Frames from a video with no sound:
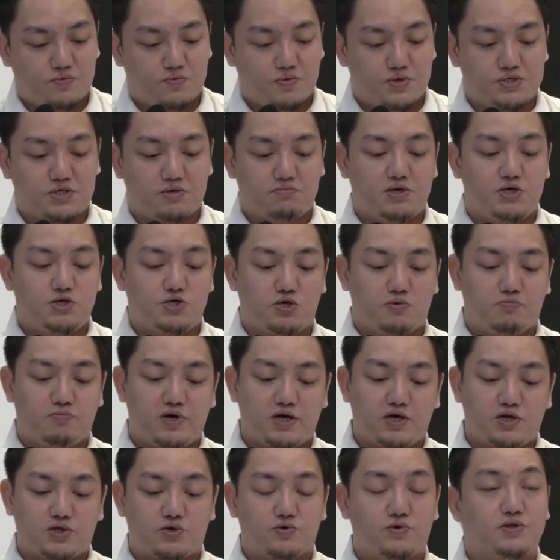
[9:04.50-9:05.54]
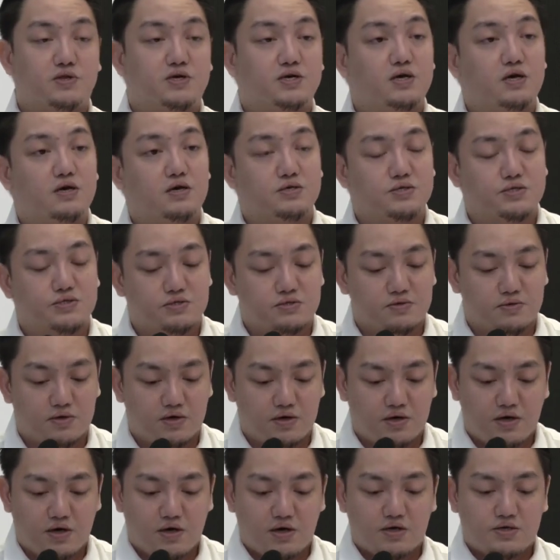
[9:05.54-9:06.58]
was a major breakthrough in the case.
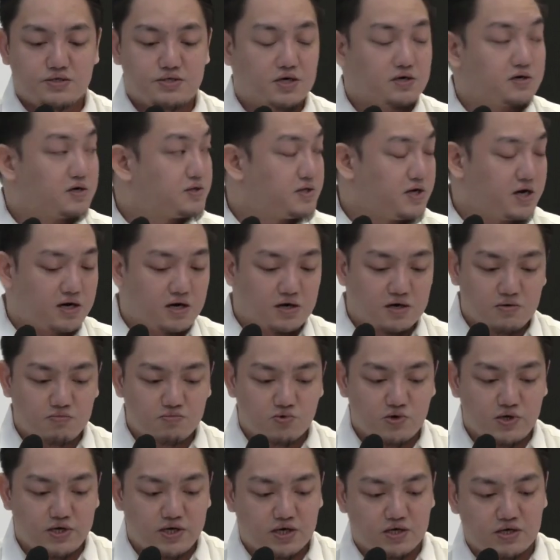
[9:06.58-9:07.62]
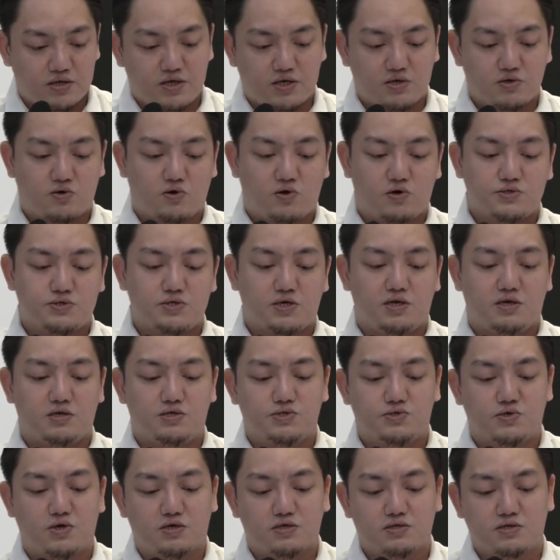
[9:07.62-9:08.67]
Secretary Remulla then caused and
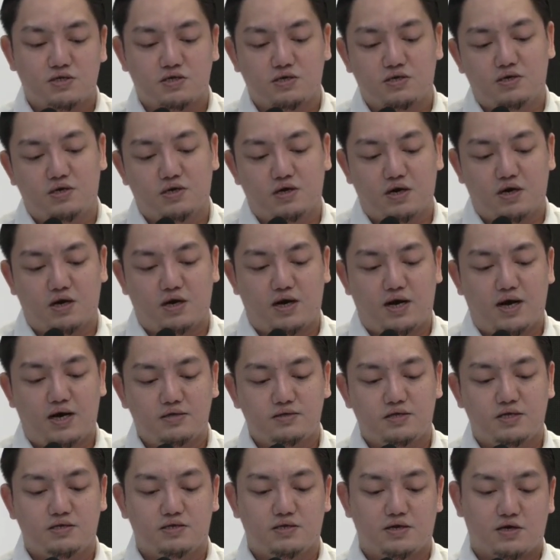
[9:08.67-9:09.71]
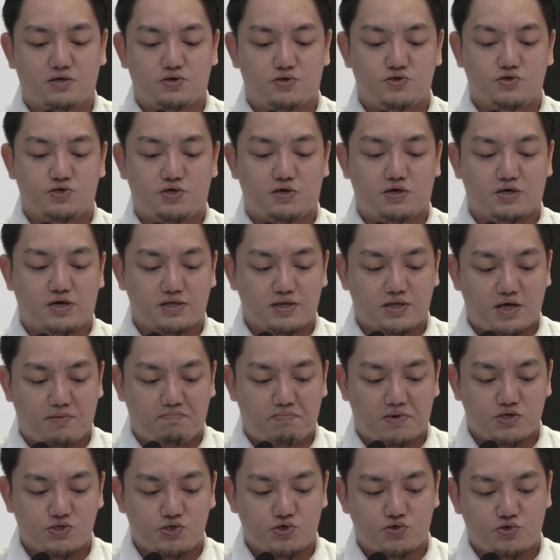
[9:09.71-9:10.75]
instructed Acting Director General
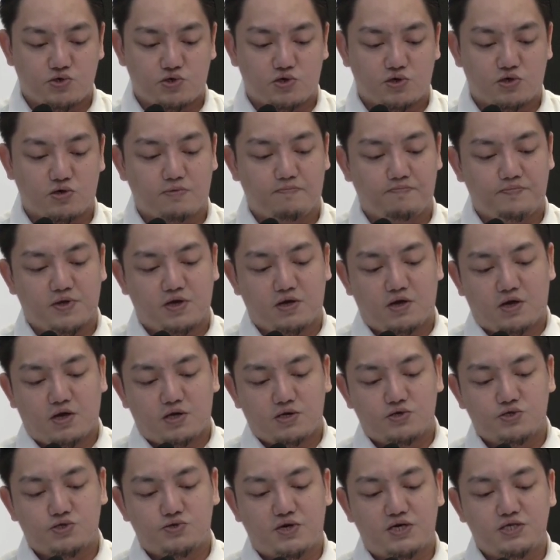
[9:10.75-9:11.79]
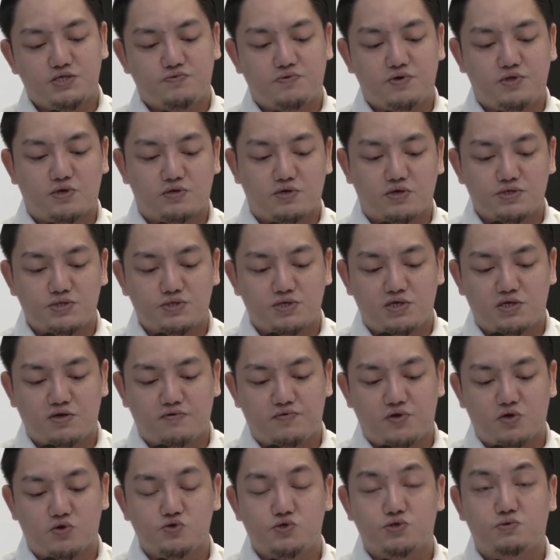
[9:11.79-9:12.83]
Catapang Jr. to transfer the custody
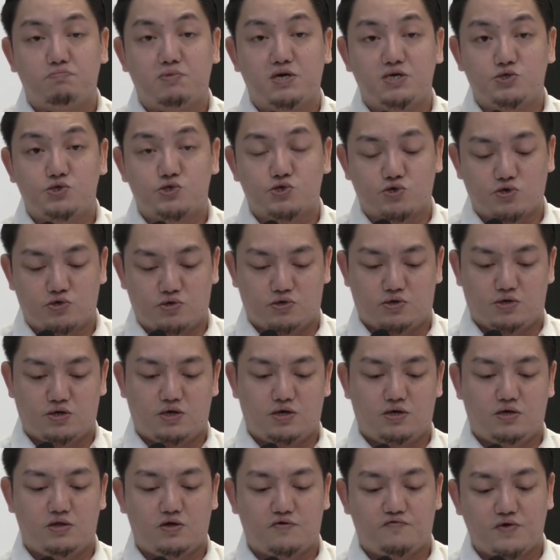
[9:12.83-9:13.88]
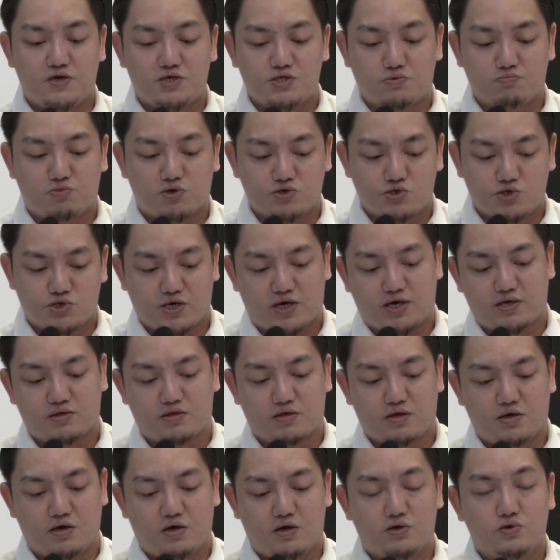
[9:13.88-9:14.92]
of those mentioned in the Facebook
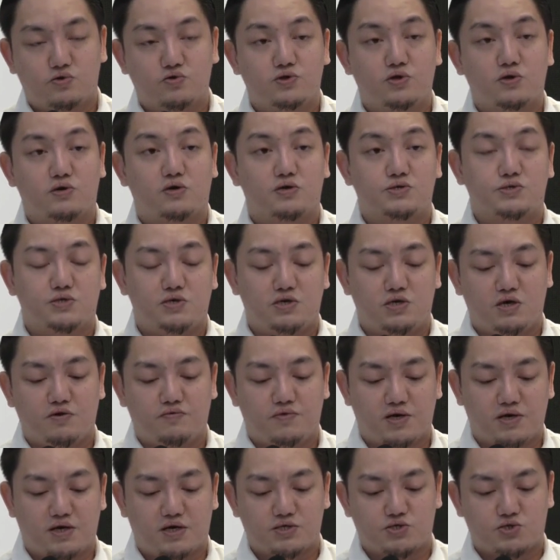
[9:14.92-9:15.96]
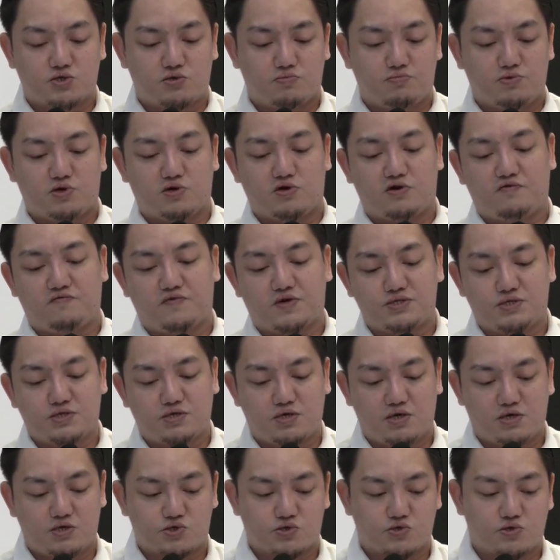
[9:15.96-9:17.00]
chat to the custody of the National Bureau of
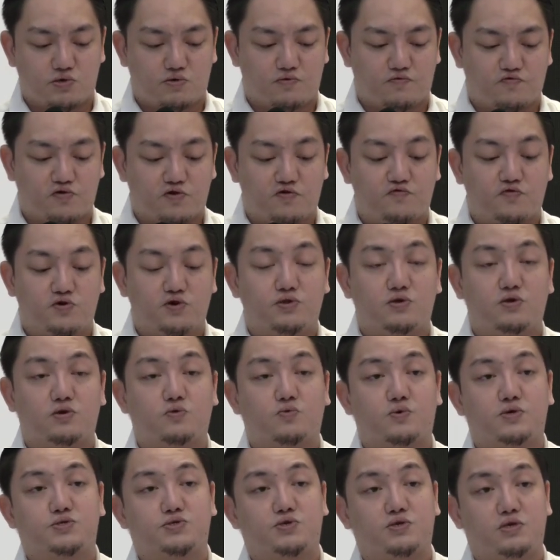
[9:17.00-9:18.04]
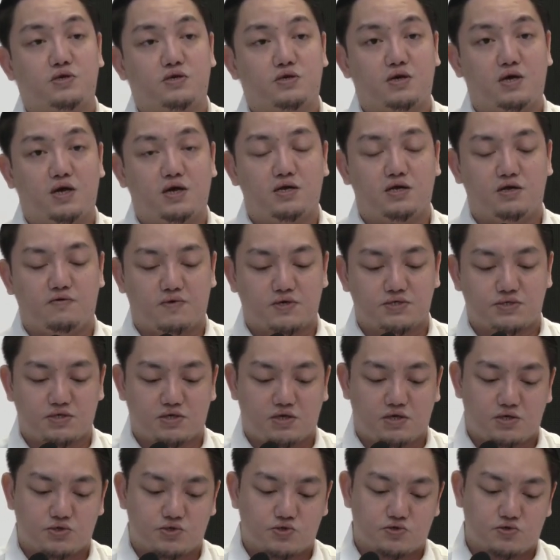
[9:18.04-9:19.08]
Investigation for further questioning and
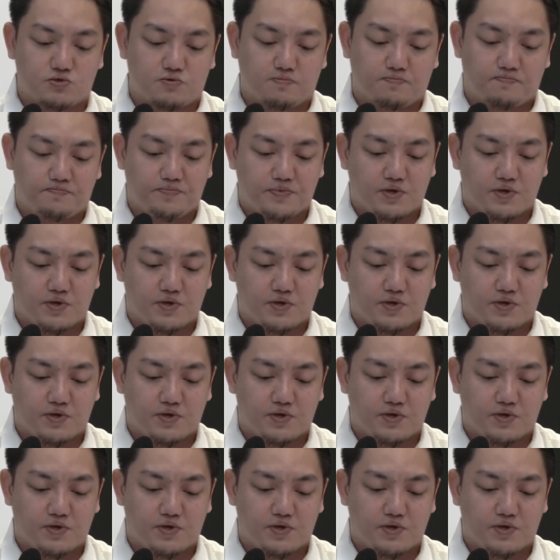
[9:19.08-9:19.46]
investigation.